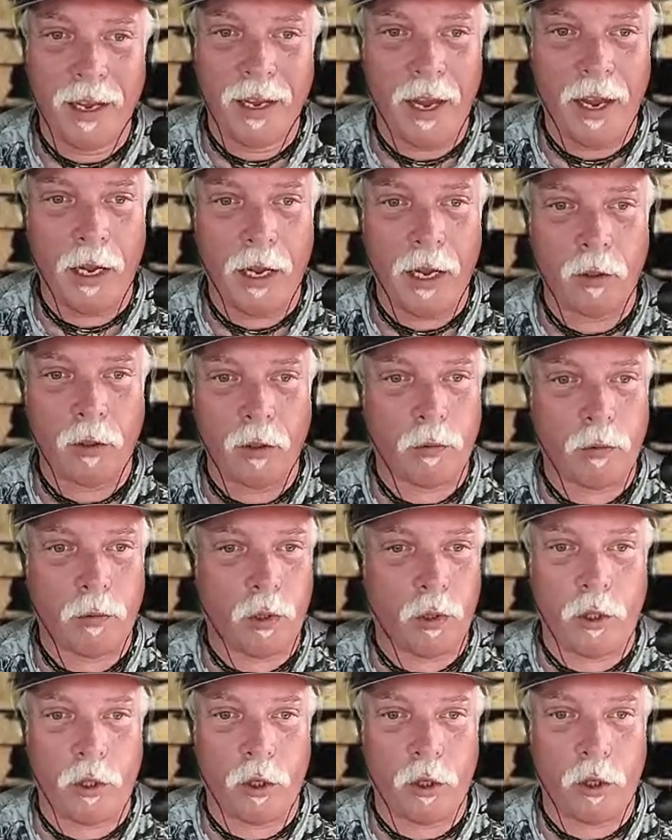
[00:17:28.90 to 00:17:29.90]
And
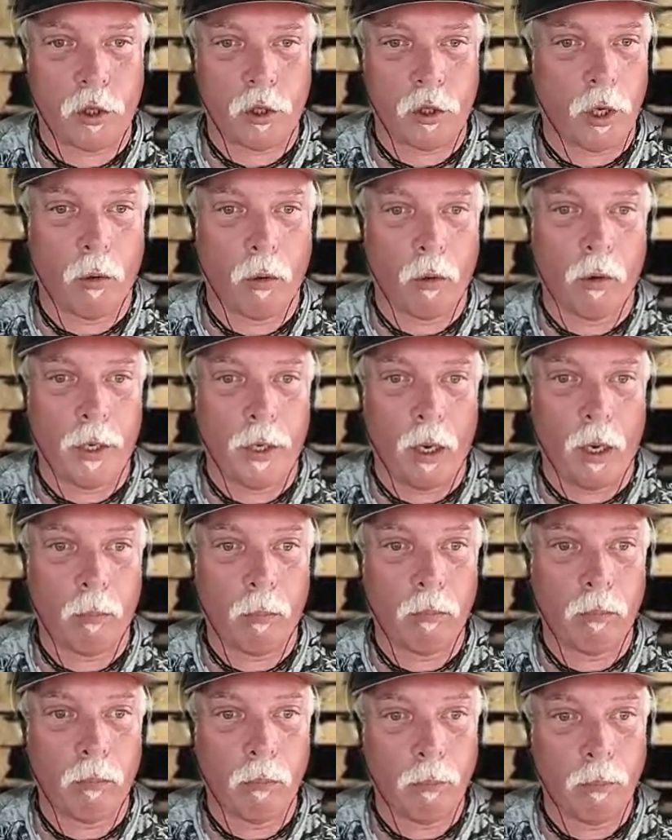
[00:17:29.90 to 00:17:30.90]
she just shut right up,
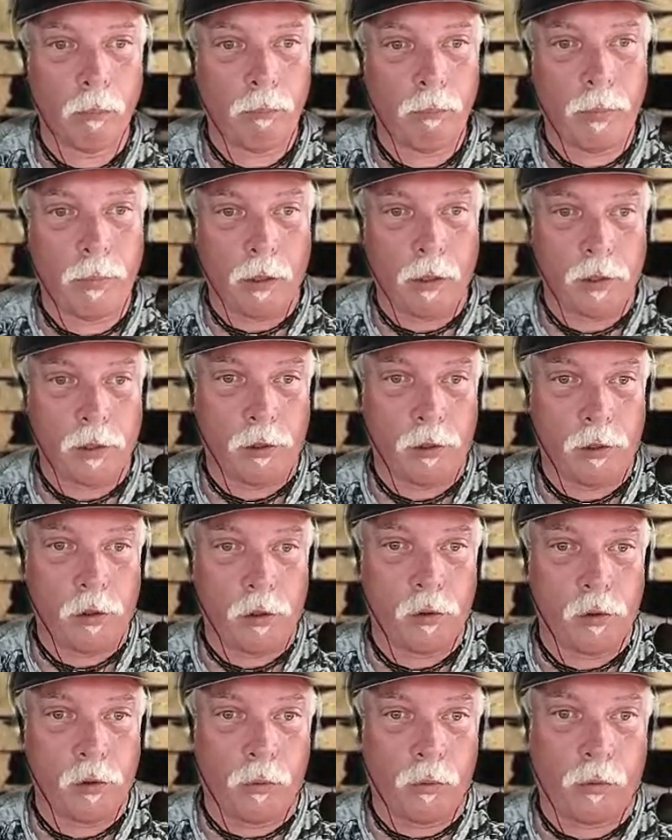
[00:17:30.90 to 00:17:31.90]
because it's the
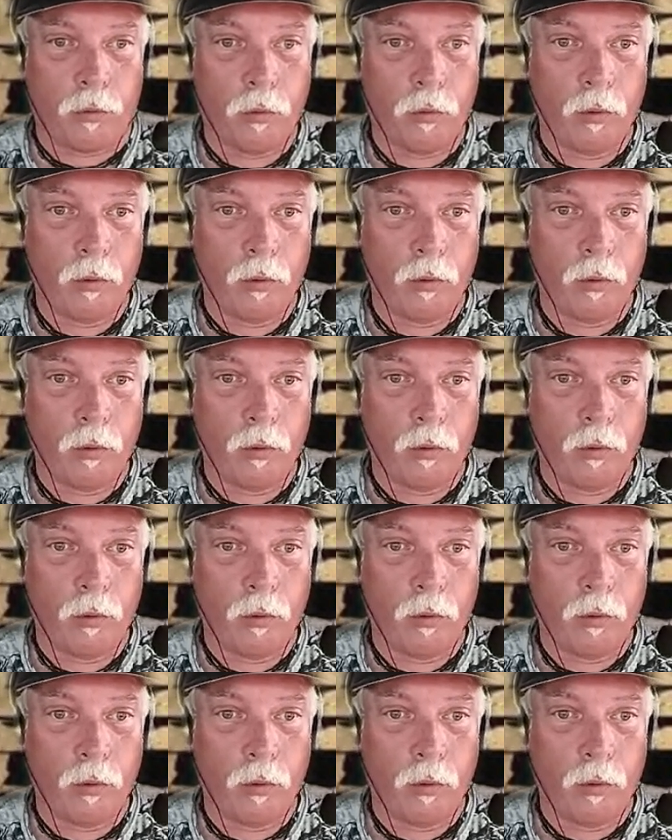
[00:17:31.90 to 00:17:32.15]
truth.